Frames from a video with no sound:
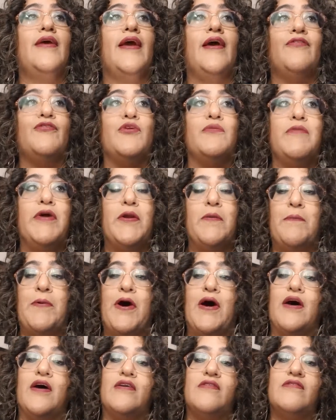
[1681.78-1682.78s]
after
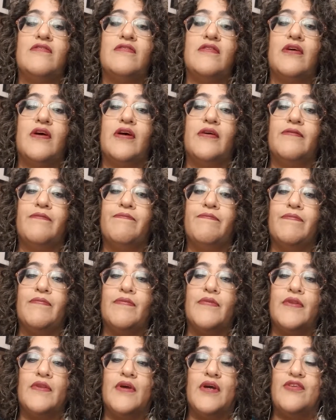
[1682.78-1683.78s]
menopause,
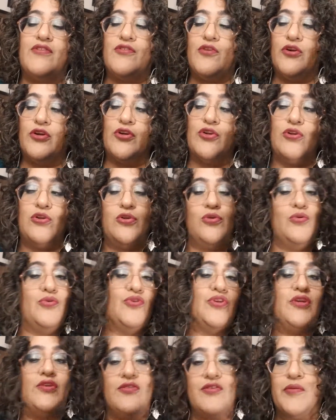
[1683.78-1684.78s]
I started
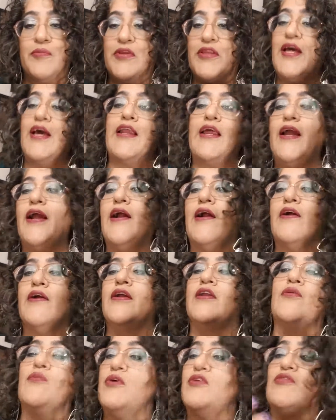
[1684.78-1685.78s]
losing some of that hair,
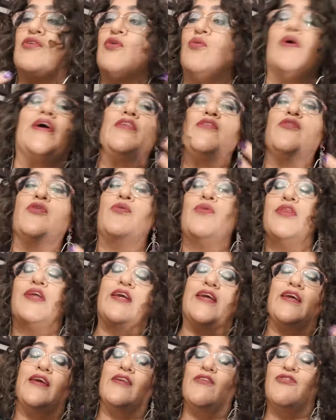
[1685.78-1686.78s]
and it wasn't quite so
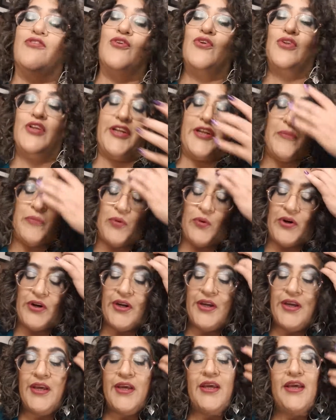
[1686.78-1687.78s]
thick and full anymore.
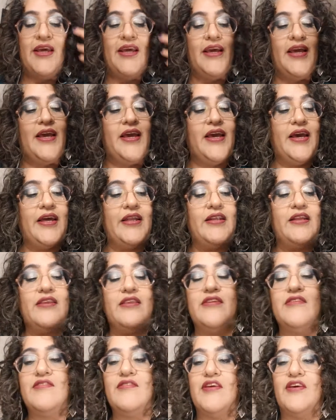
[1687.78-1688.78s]
And
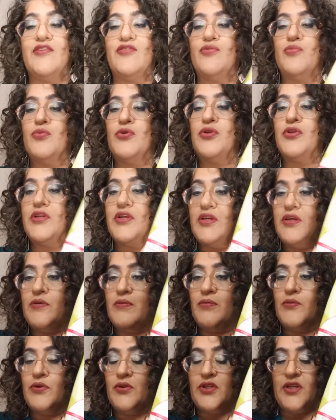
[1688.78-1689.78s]
this has really,
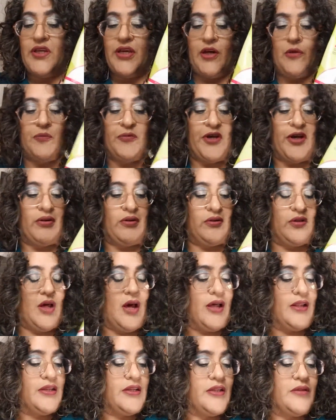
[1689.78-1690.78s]
really helped out a
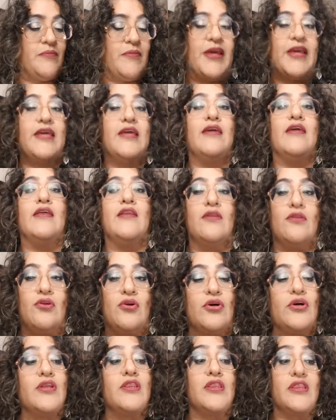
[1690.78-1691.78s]
lot in making it
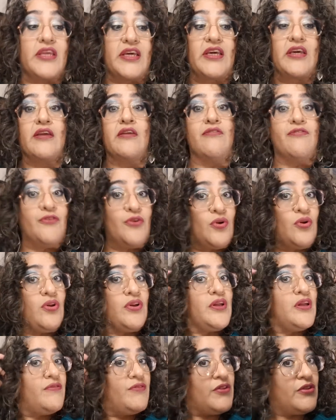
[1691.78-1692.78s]
look thick and full,
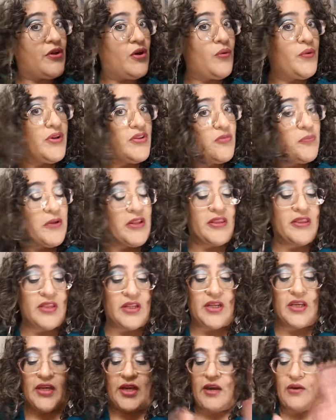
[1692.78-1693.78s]
even though it's been
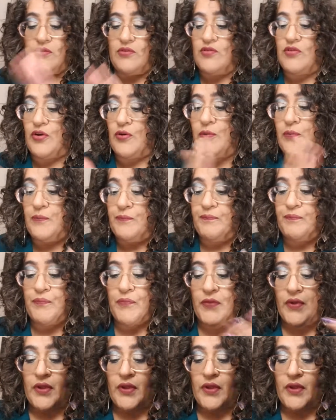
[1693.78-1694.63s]
thinning out. So if